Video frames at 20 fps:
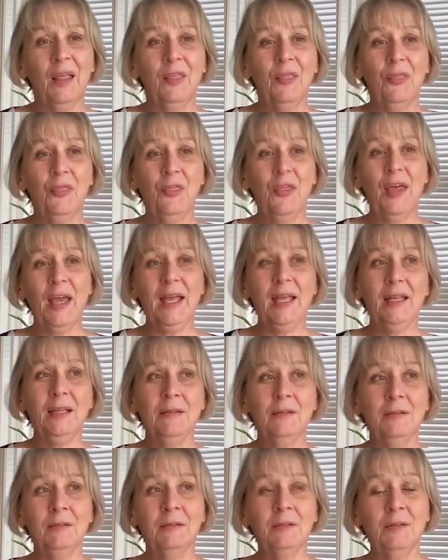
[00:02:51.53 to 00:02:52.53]

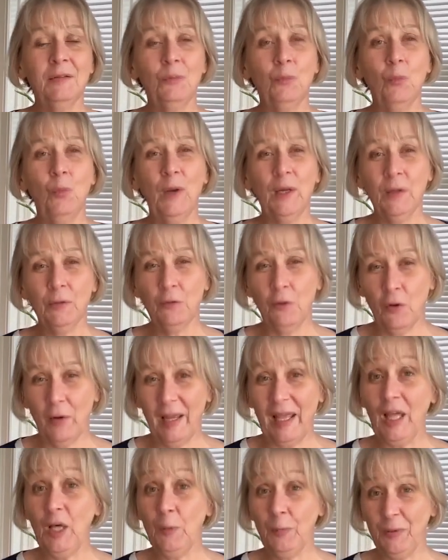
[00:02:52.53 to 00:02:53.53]
then we are not
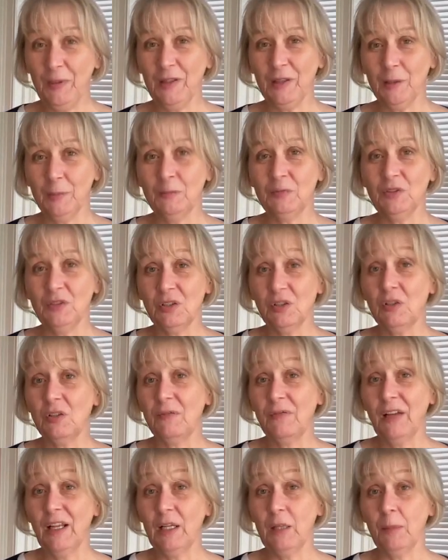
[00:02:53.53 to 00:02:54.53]
helping them to
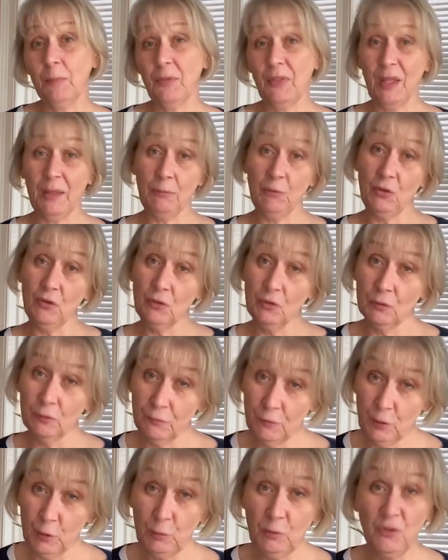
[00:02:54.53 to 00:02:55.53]
develop their musical
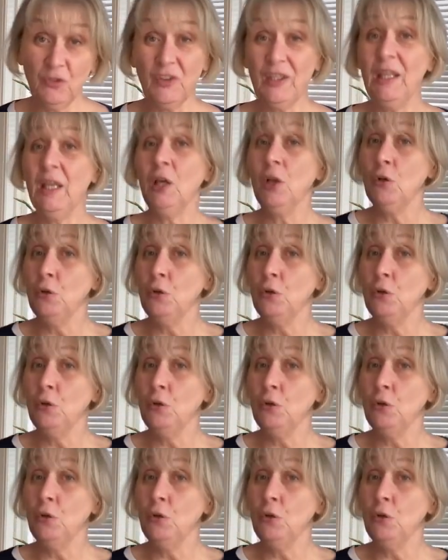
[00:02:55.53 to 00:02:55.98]
fluency,